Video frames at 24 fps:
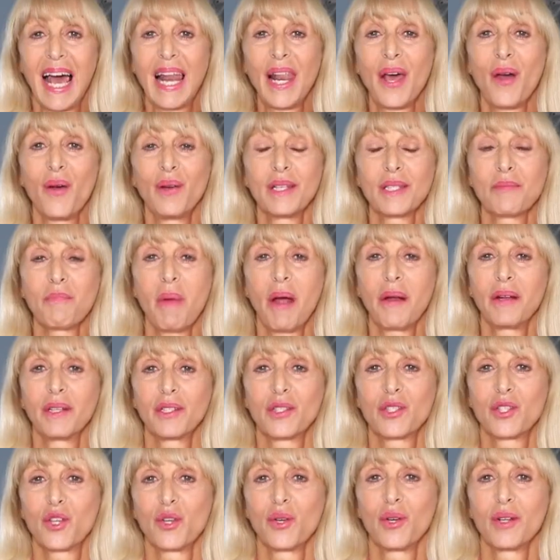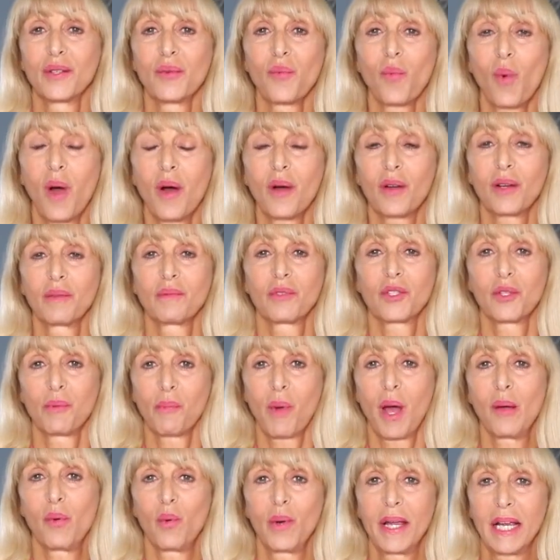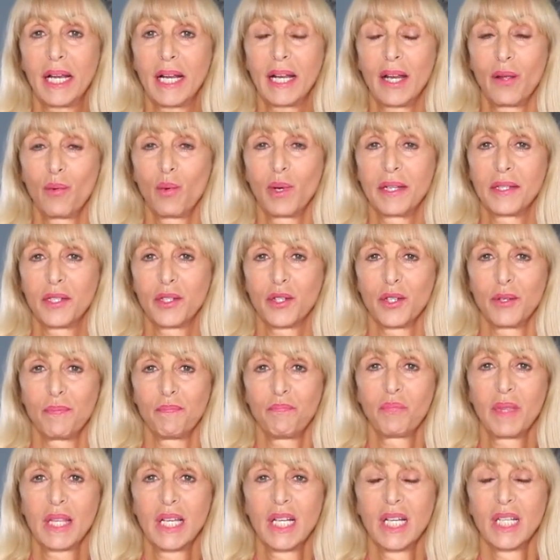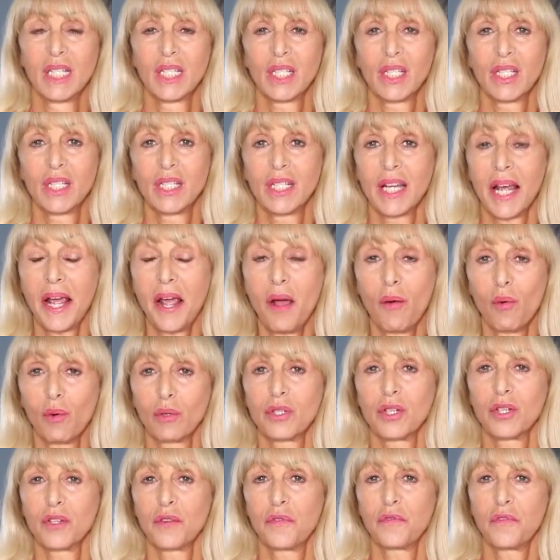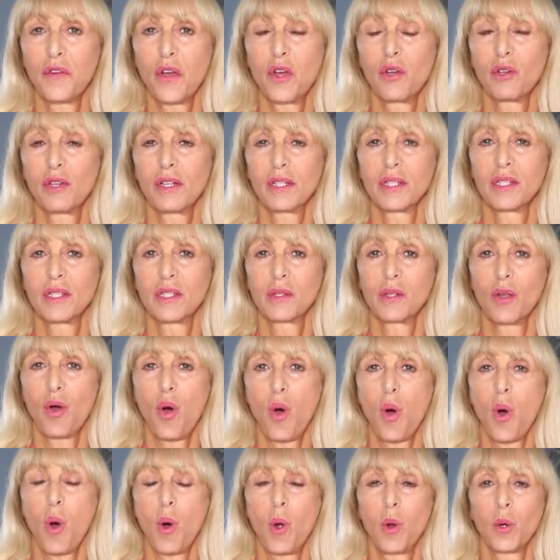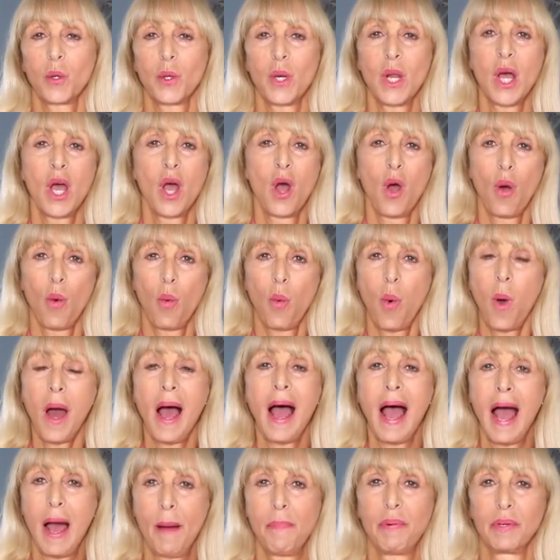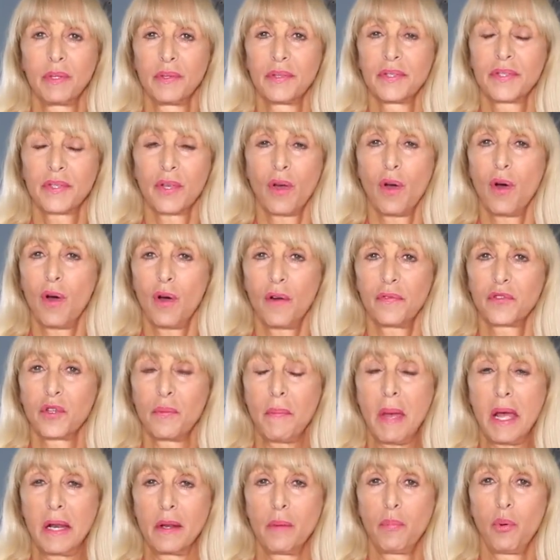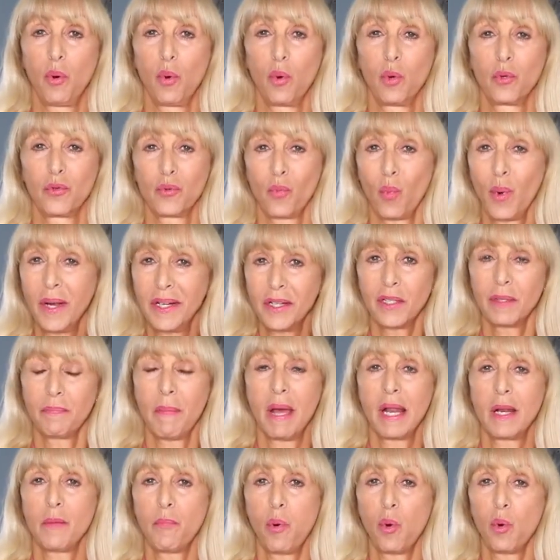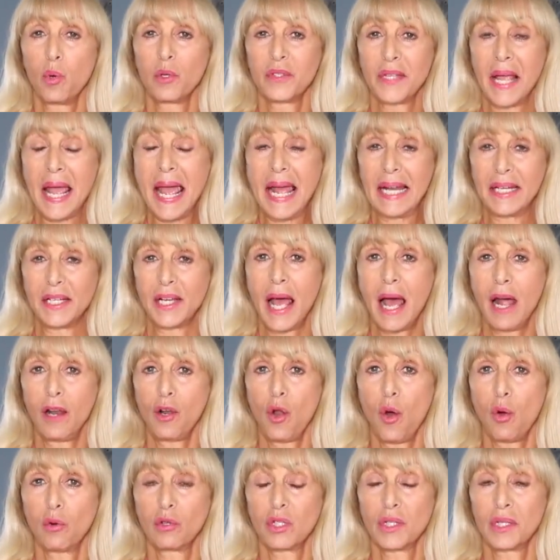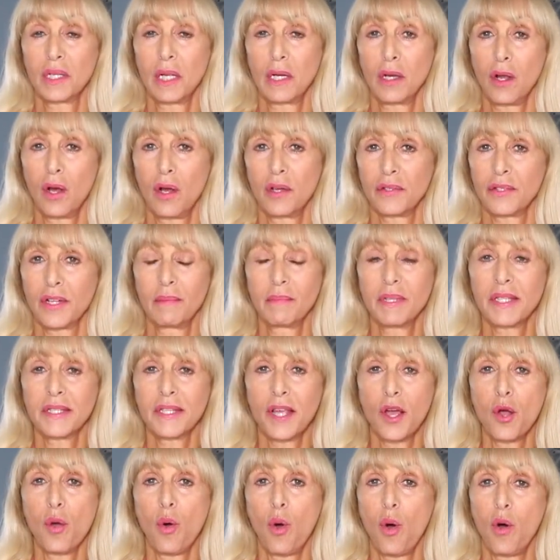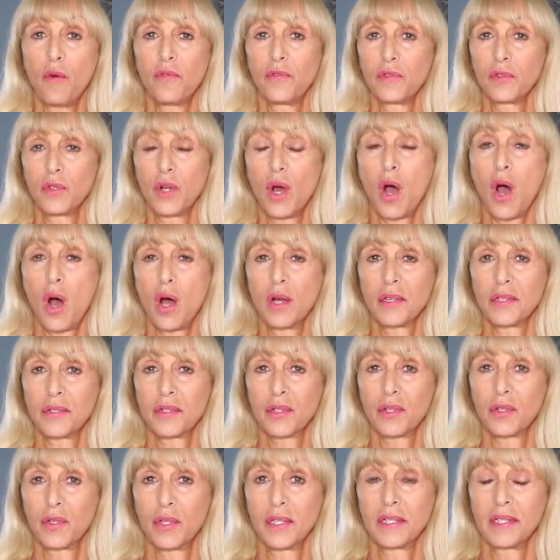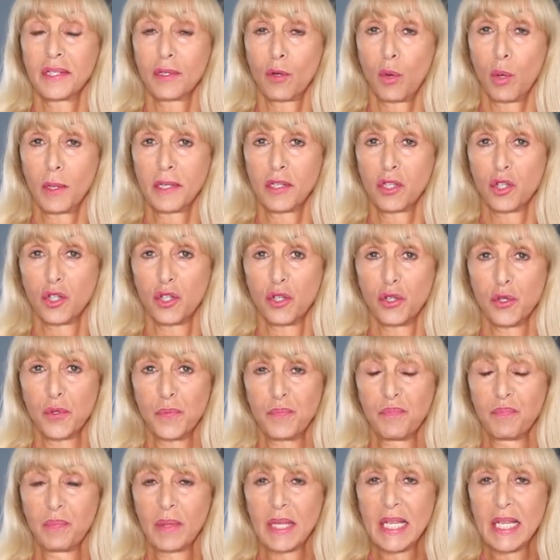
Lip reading: Hello, it's Maryon Stewart and welcome to my weekly wisdom. So today I wanted to focus on what happens after menopause. When does menopause end? How long does it last? I'm so often asked this question.